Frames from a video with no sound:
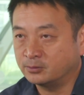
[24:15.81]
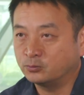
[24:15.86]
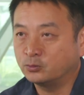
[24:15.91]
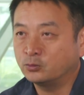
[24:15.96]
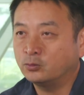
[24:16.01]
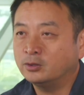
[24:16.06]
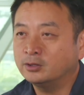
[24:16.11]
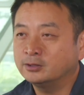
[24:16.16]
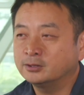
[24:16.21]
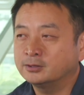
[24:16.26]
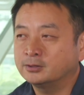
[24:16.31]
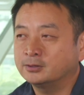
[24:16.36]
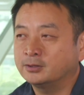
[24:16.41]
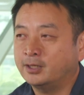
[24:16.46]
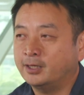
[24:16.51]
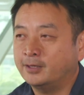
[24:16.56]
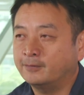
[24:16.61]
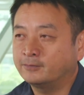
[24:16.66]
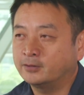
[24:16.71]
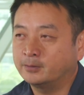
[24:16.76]
We want to
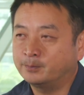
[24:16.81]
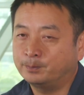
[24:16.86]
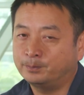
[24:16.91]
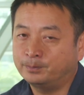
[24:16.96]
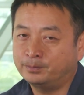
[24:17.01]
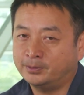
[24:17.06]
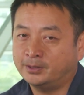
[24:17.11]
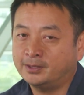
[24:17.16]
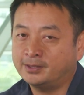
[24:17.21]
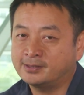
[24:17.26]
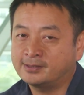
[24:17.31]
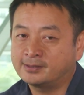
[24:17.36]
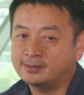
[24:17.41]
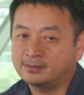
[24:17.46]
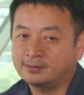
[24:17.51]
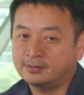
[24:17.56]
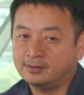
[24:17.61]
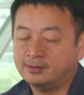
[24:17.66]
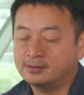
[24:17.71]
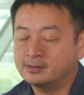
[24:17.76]
have the
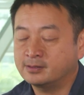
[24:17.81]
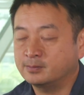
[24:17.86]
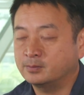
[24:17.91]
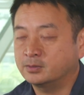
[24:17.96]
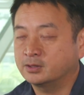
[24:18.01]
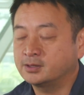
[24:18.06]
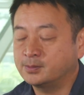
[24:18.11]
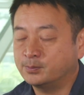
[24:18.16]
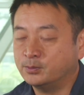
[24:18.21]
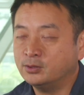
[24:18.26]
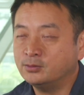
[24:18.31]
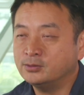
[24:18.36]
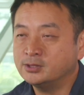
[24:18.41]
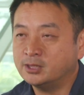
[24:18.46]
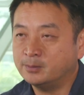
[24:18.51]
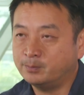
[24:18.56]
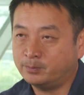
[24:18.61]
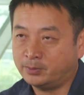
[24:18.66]
best customer experience and